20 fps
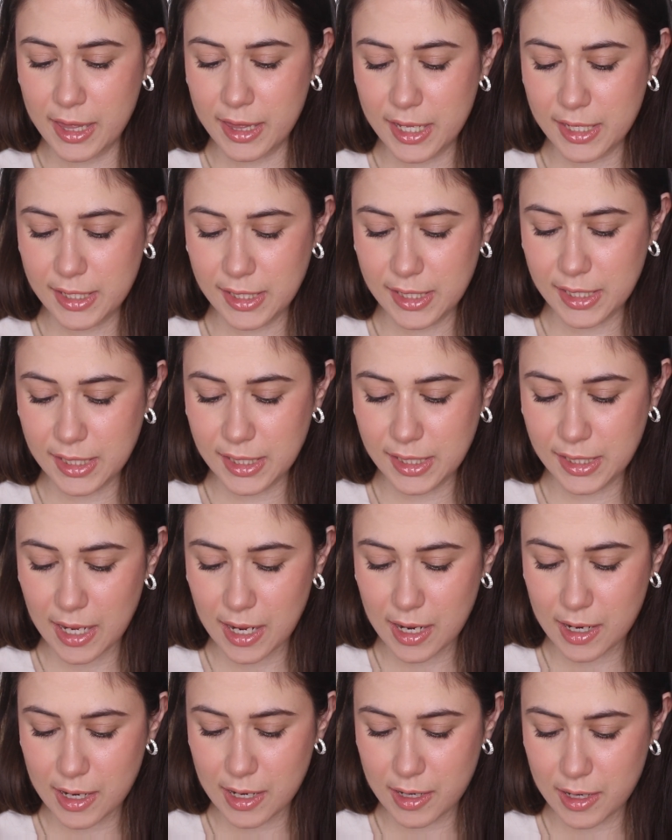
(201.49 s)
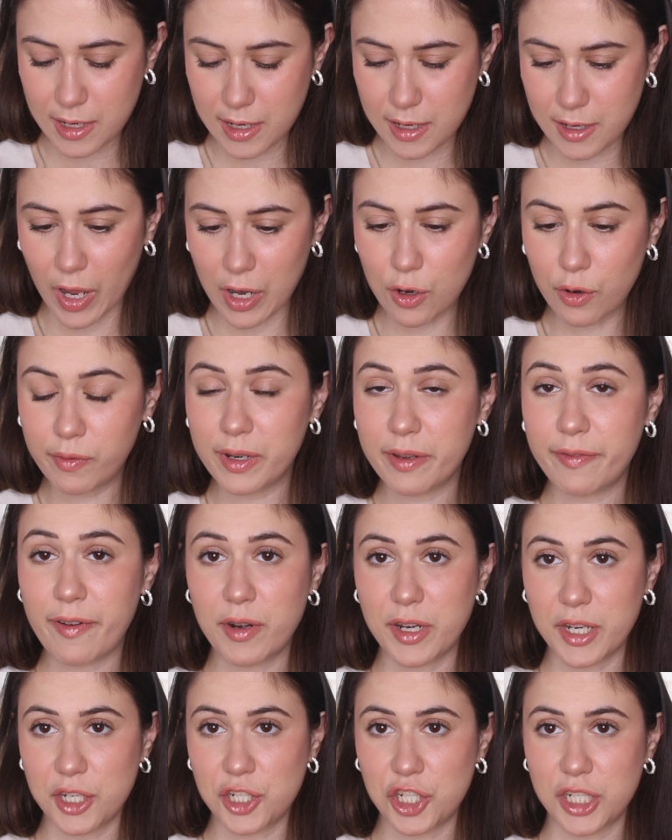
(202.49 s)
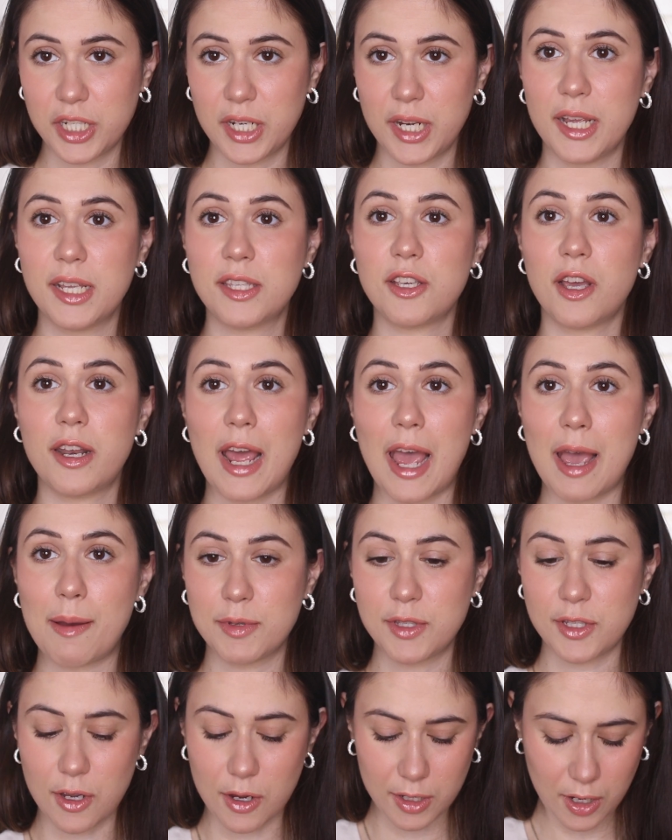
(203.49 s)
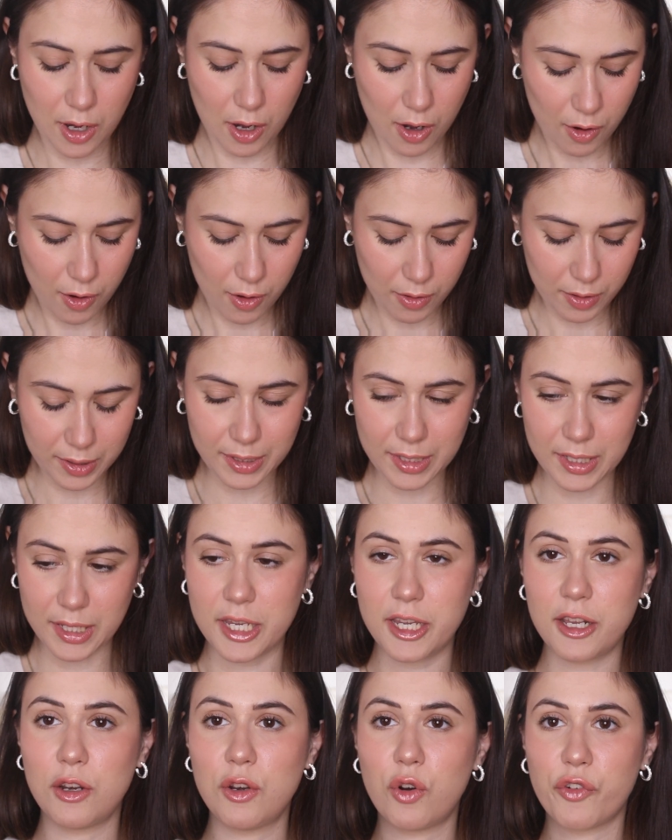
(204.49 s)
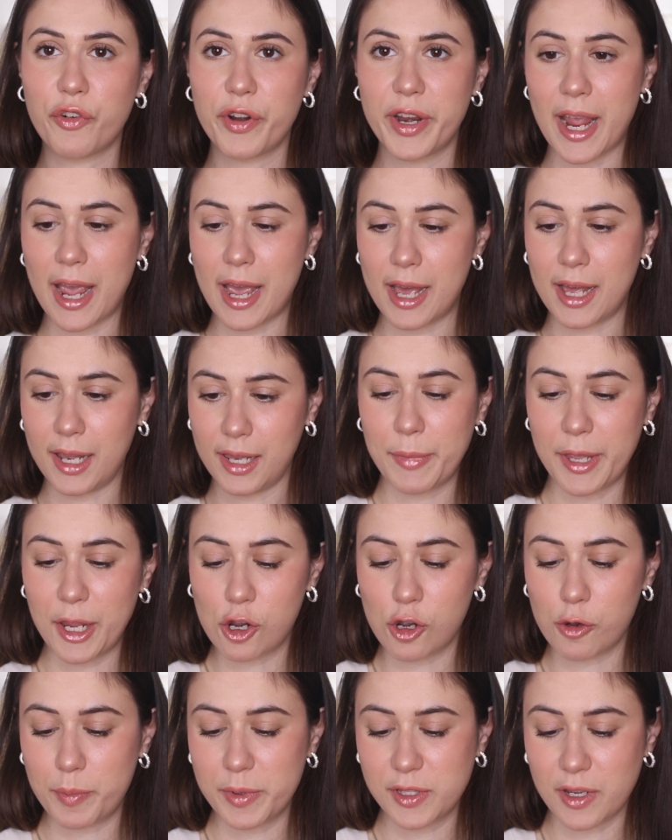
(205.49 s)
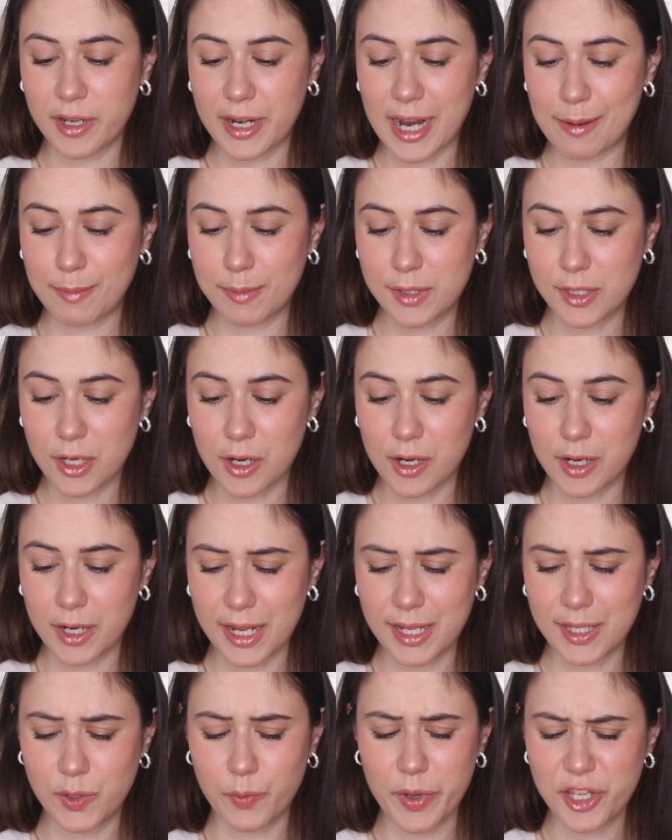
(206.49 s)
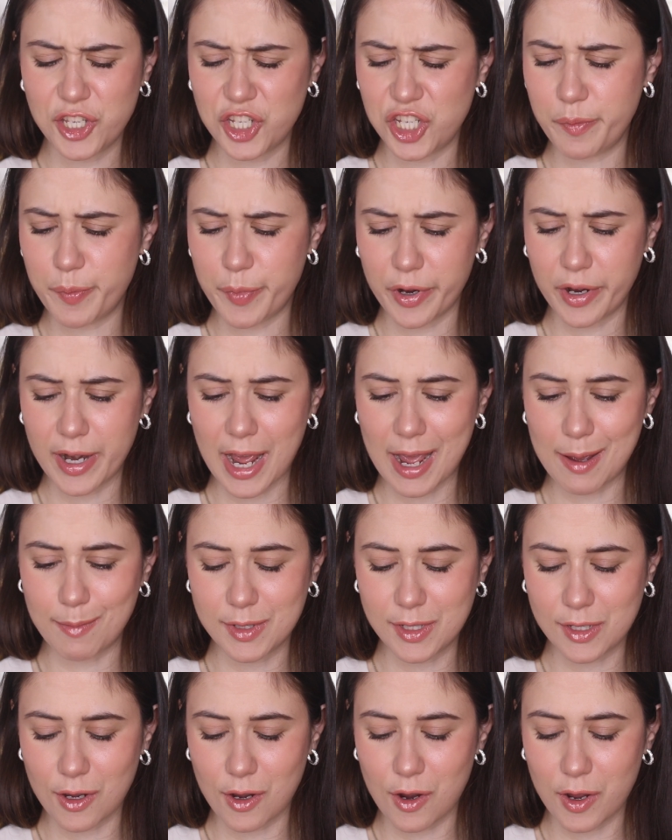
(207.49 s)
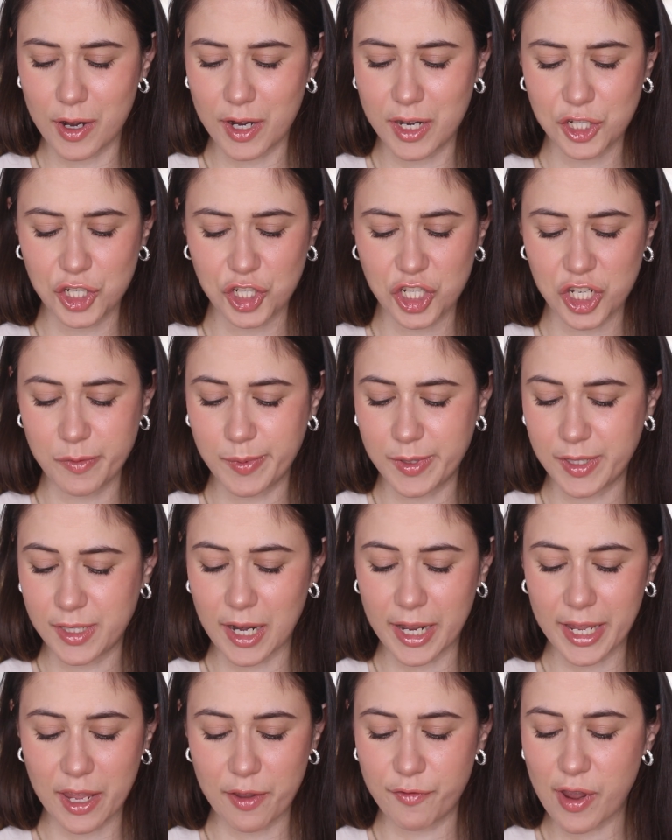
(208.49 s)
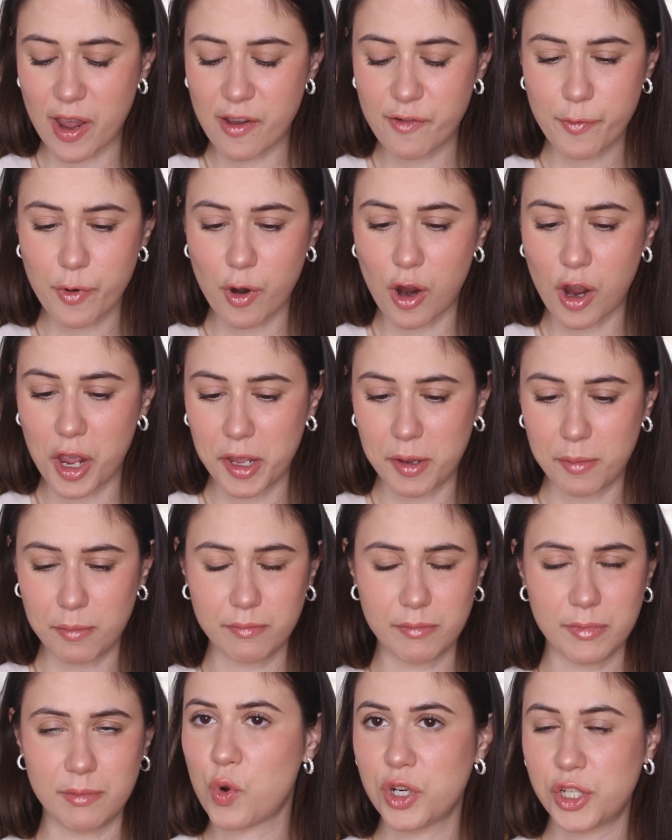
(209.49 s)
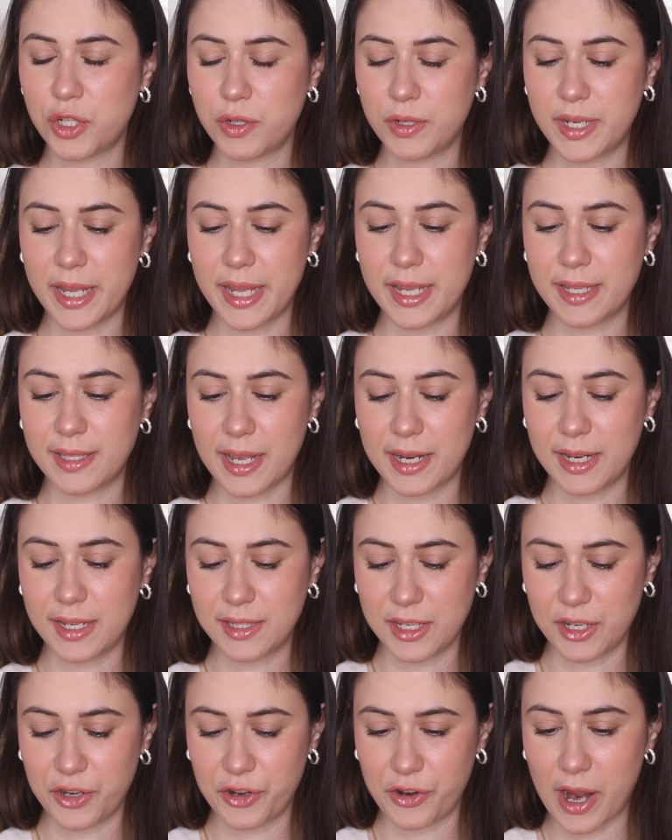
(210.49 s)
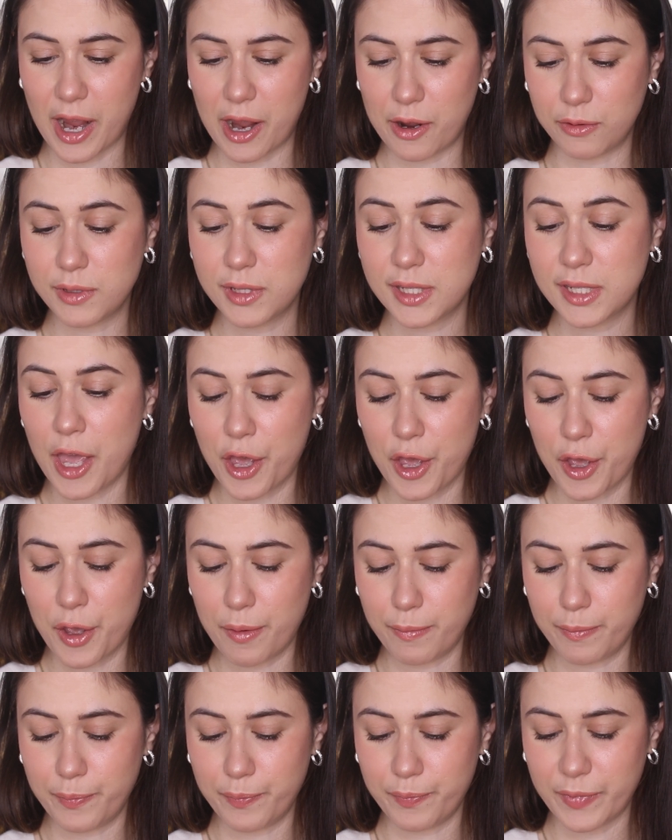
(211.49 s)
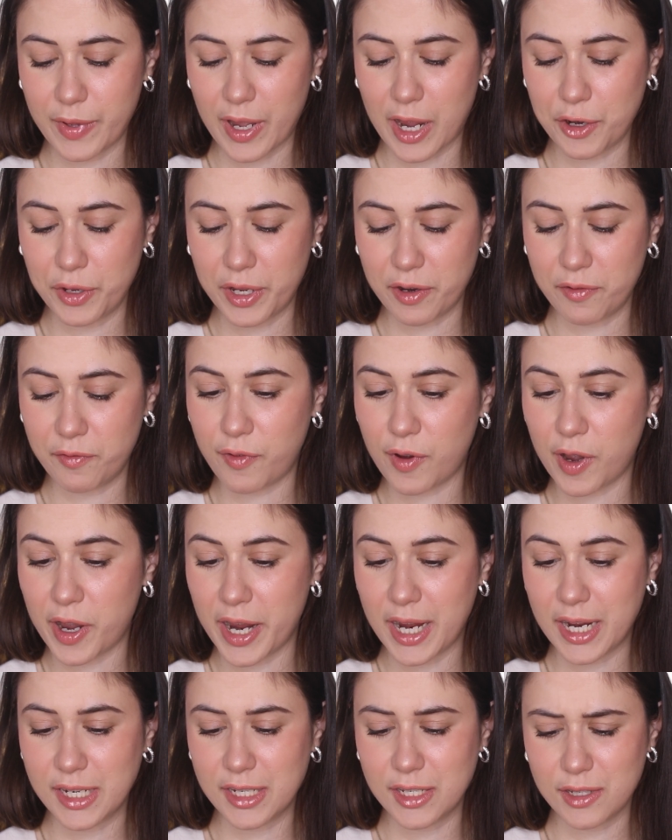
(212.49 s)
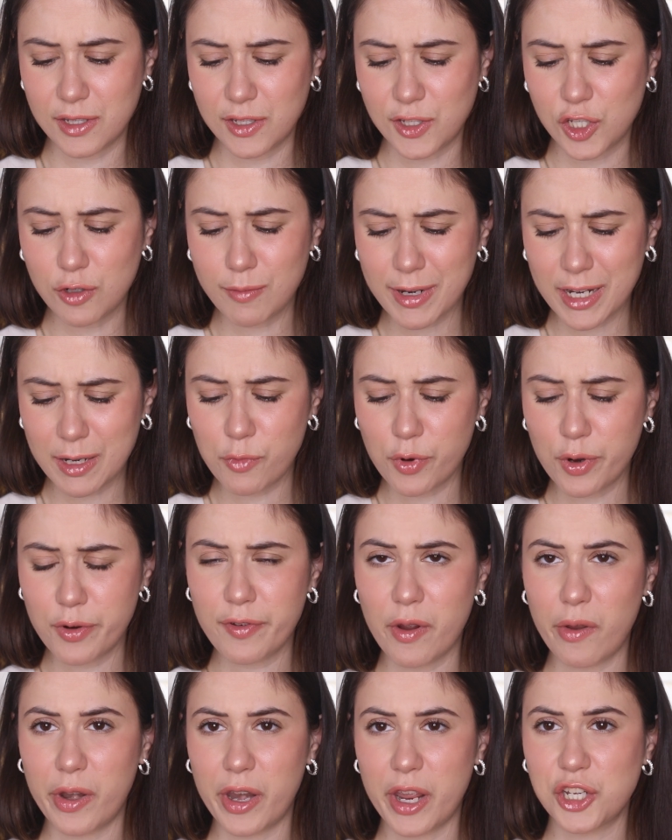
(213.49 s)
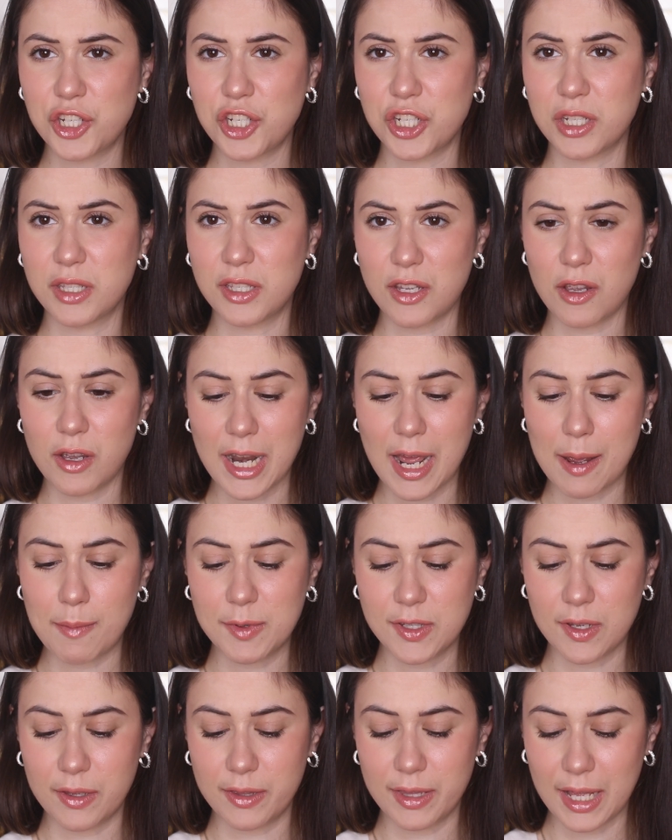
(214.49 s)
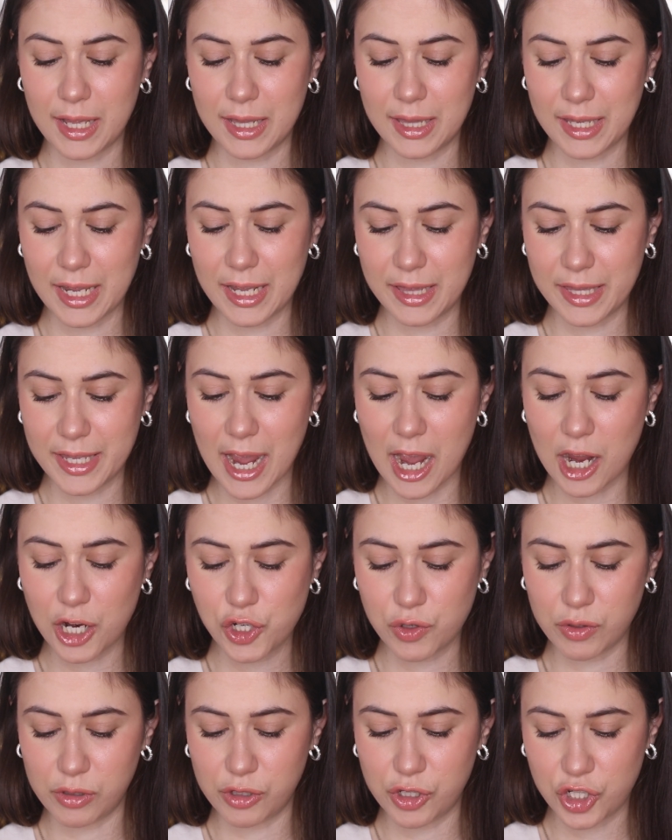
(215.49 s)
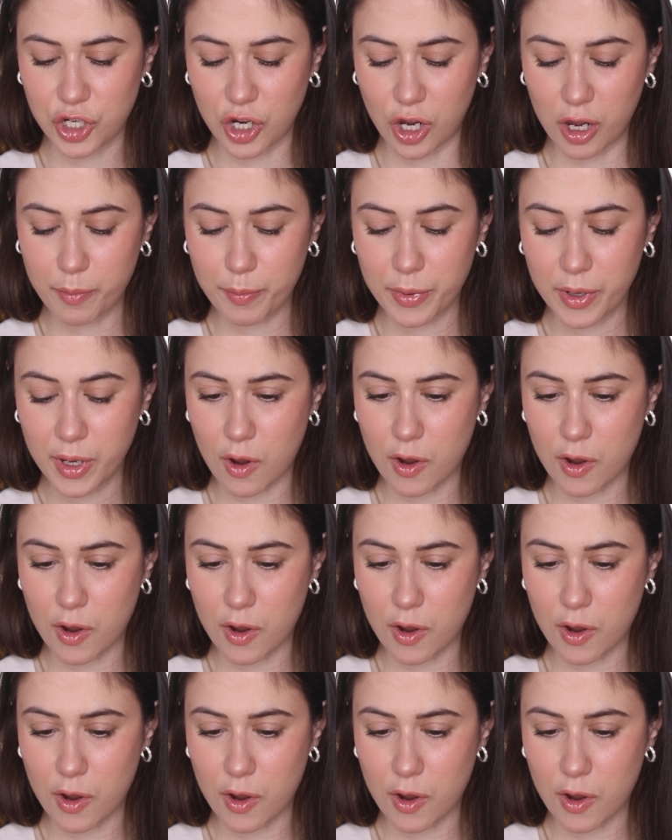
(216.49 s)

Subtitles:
This is a lovely foundation. It's on Amazon. All the L'Oreal makeup is on Amazon. It's way cheaper on Amazon. Ships, if you have Prime, 1-2 days and it's in your house. And you can find so many more foundations on Amazon than in the actual shop.